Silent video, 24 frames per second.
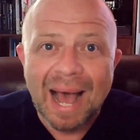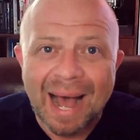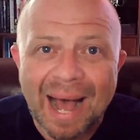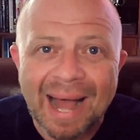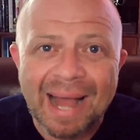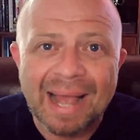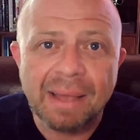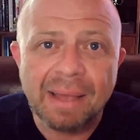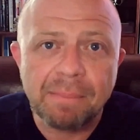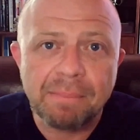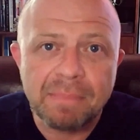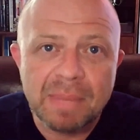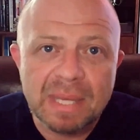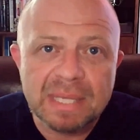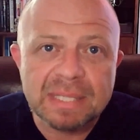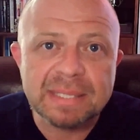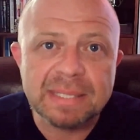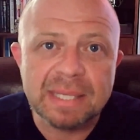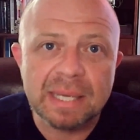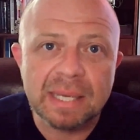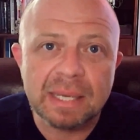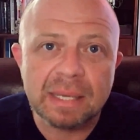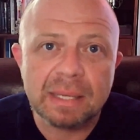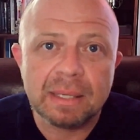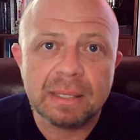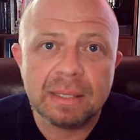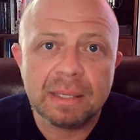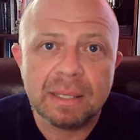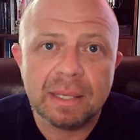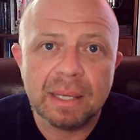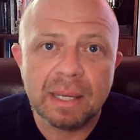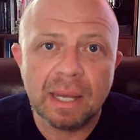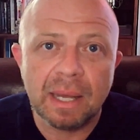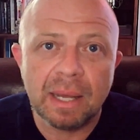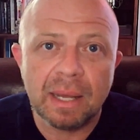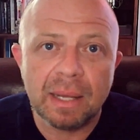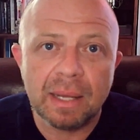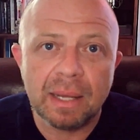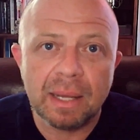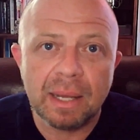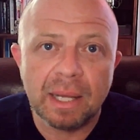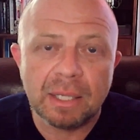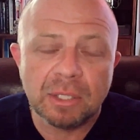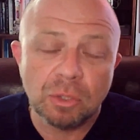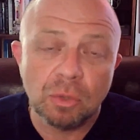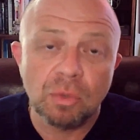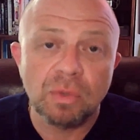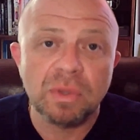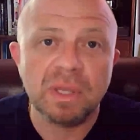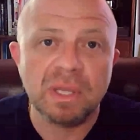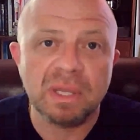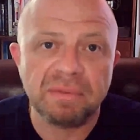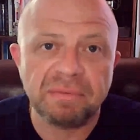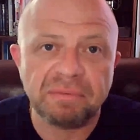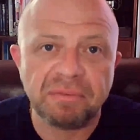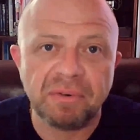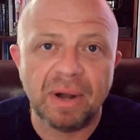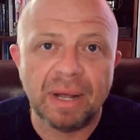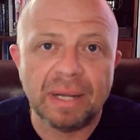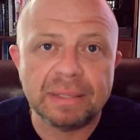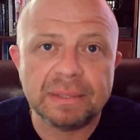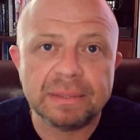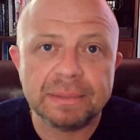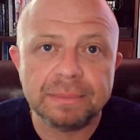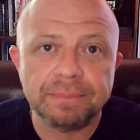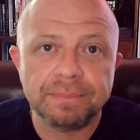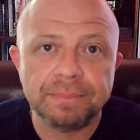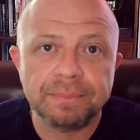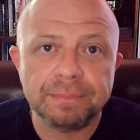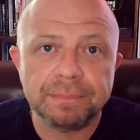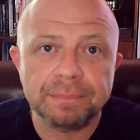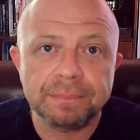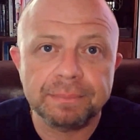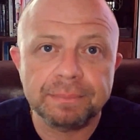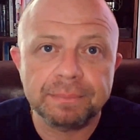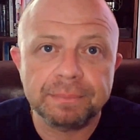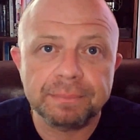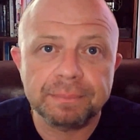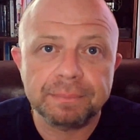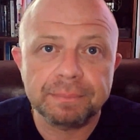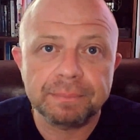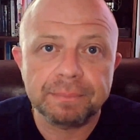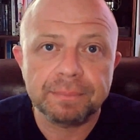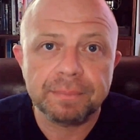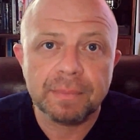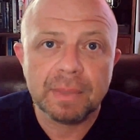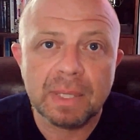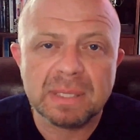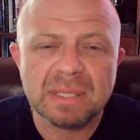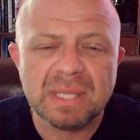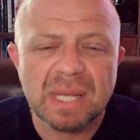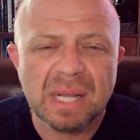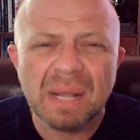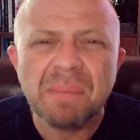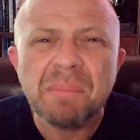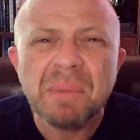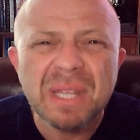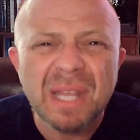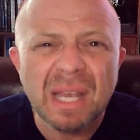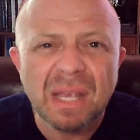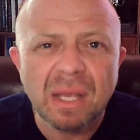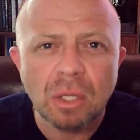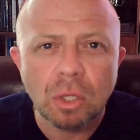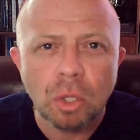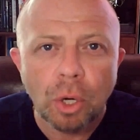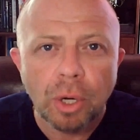I am missing a tooth in the front. I said, let me take a